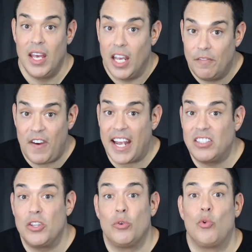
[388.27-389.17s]
In
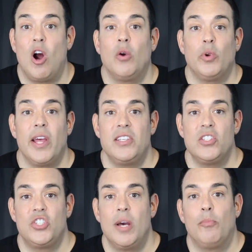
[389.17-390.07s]
fact, the wrong
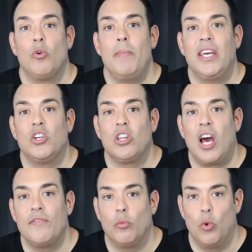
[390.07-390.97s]
relationship will make your
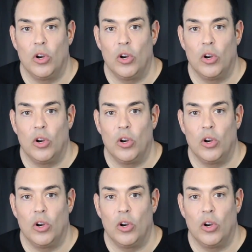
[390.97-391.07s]
life